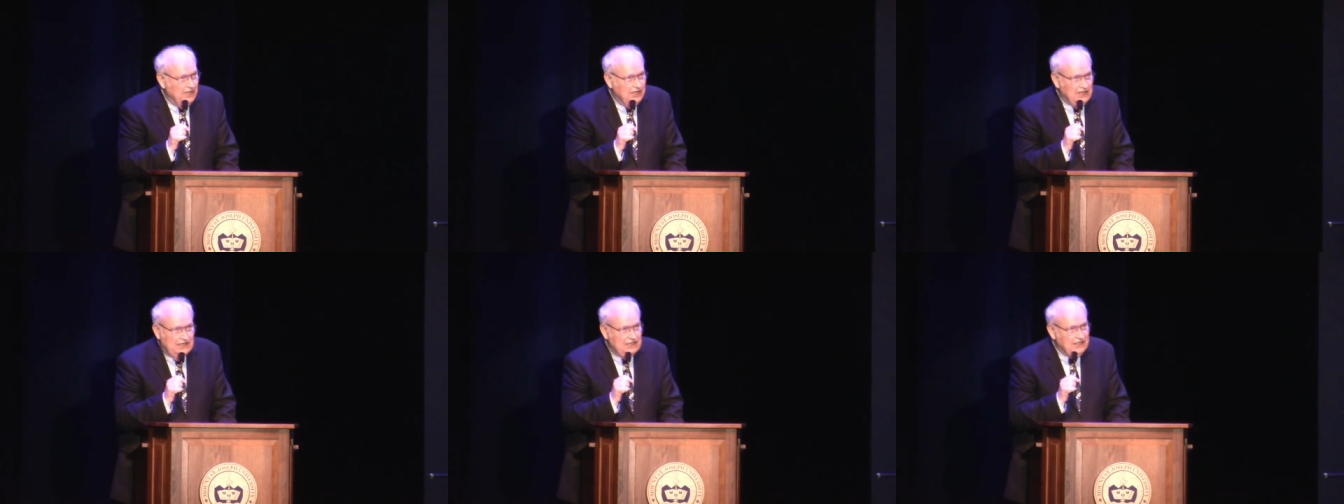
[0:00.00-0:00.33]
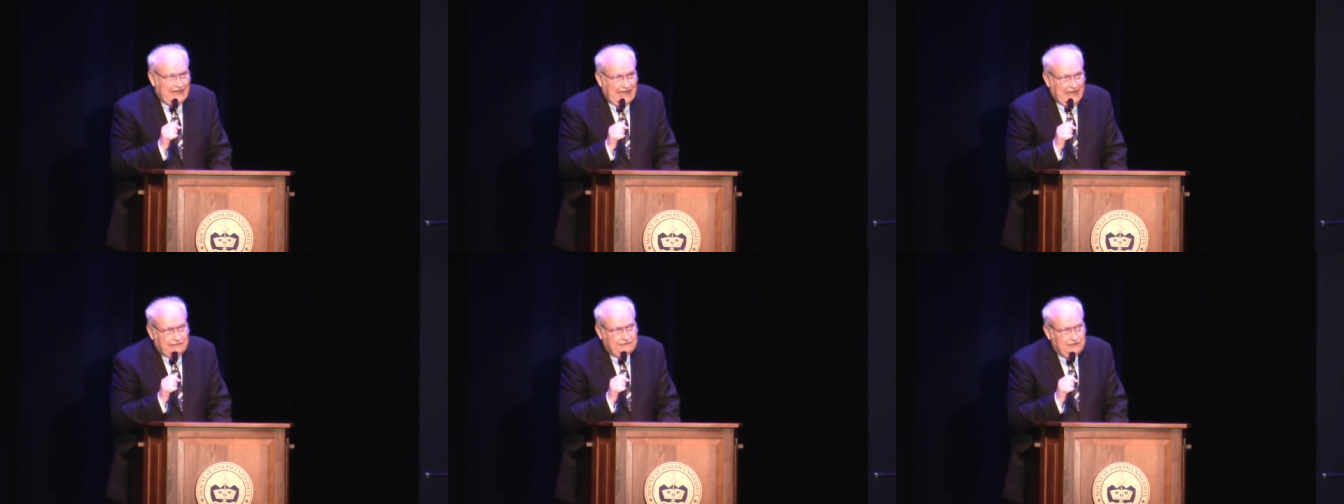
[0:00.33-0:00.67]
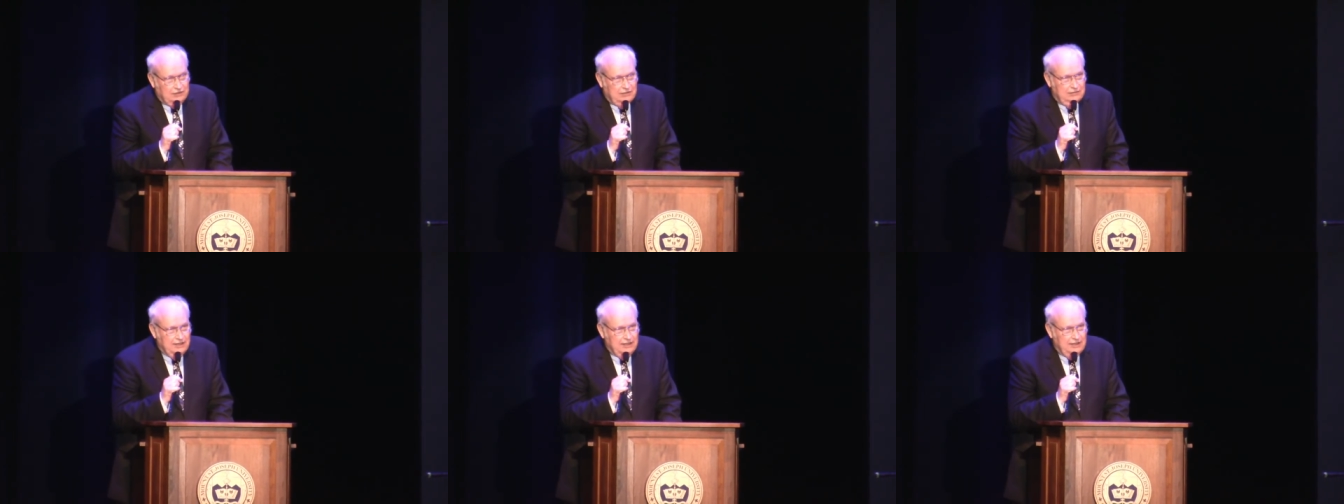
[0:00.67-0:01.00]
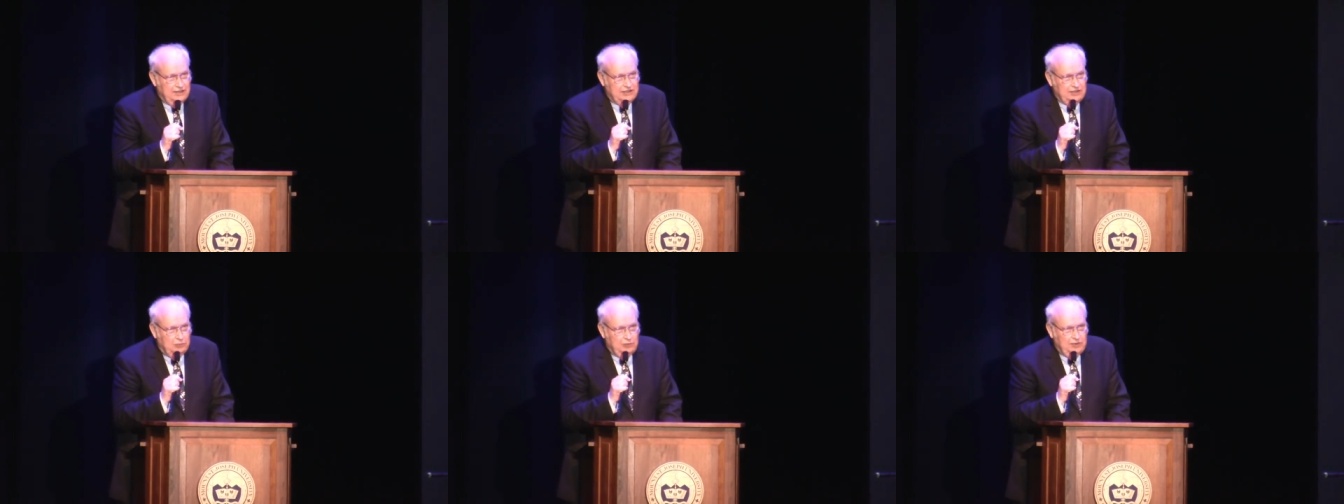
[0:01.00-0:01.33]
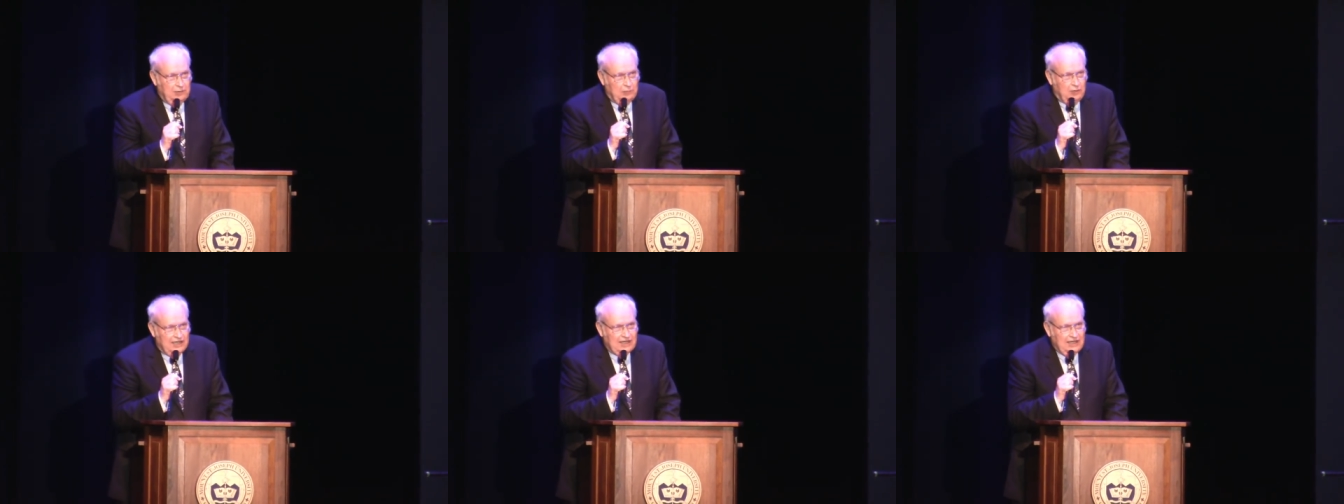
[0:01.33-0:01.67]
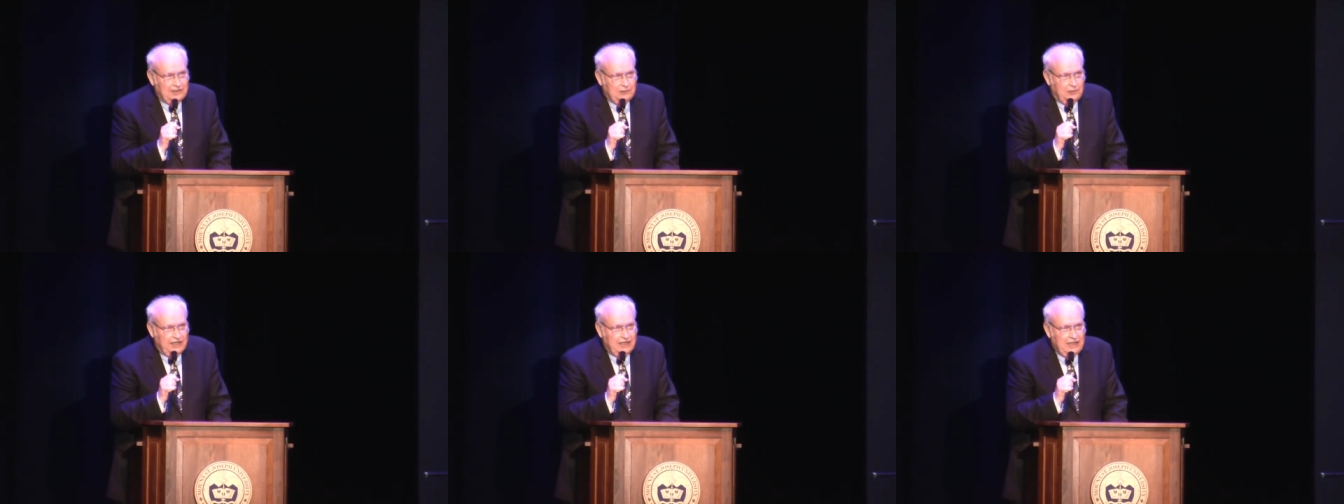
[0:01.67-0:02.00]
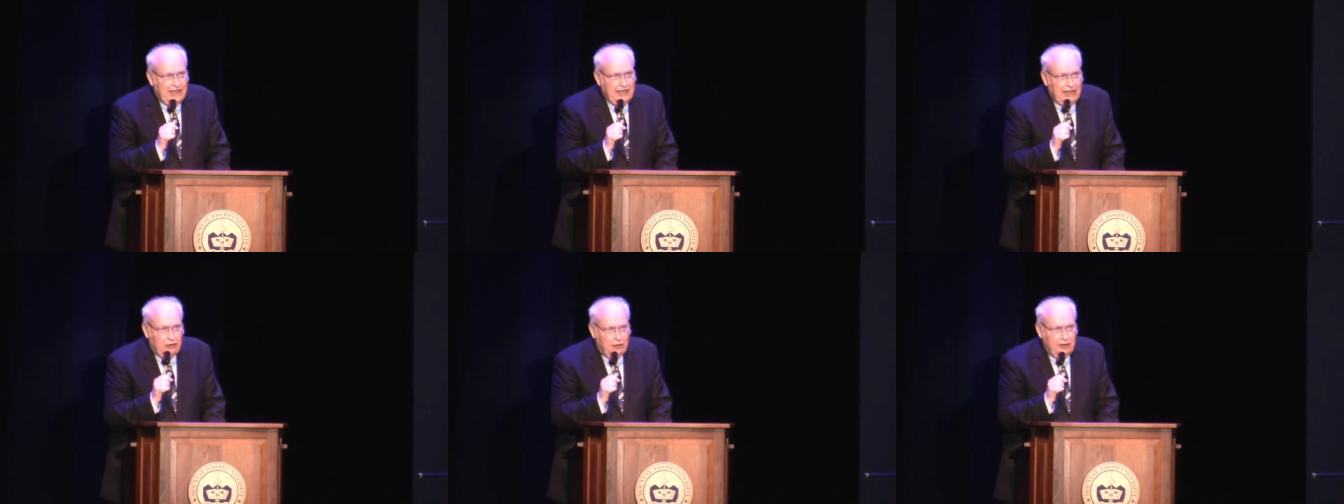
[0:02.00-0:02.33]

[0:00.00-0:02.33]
But I didn't have to. It, didn't work out that way.